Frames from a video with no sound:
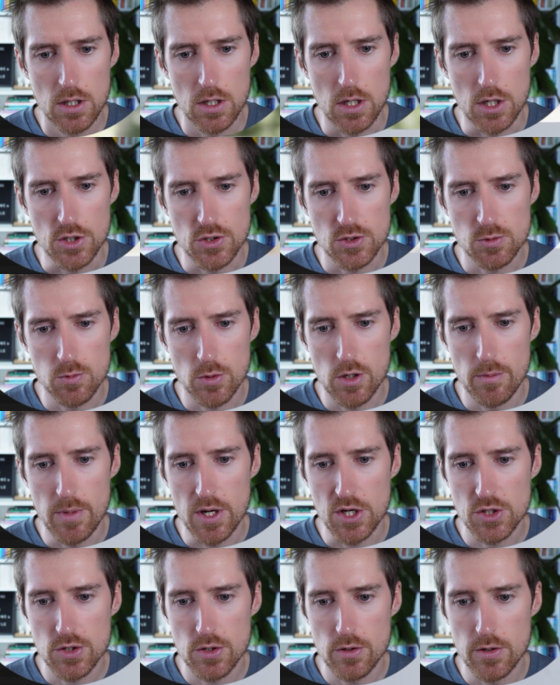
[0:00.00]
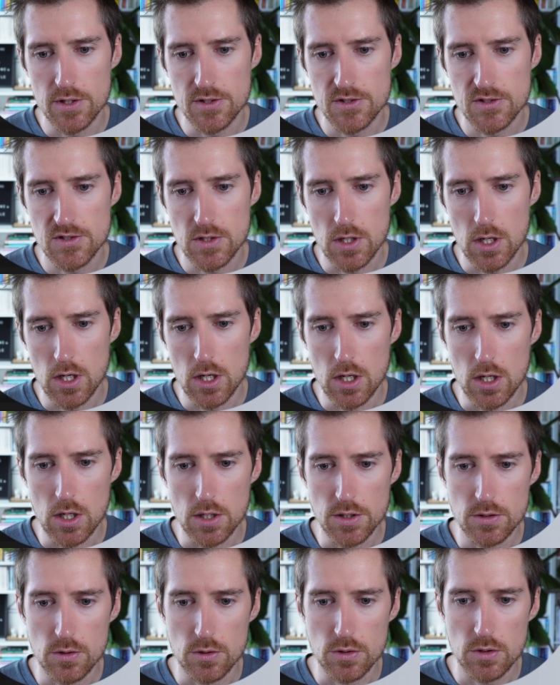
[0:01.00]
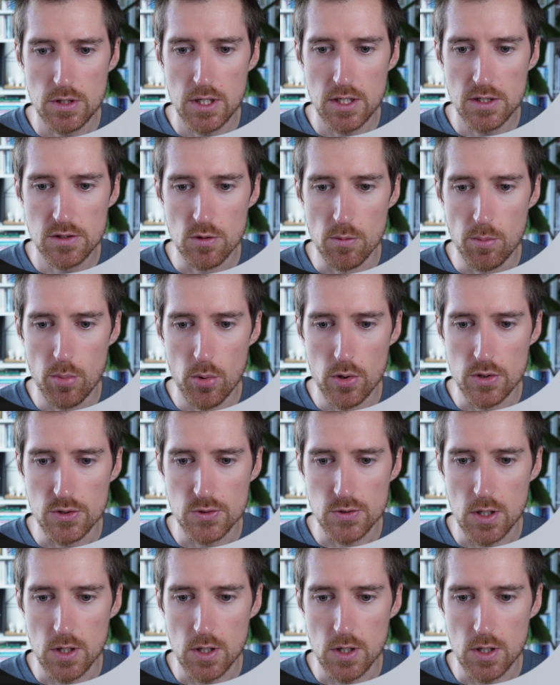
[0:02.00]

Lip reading: I just want to make sure it's, you get the point.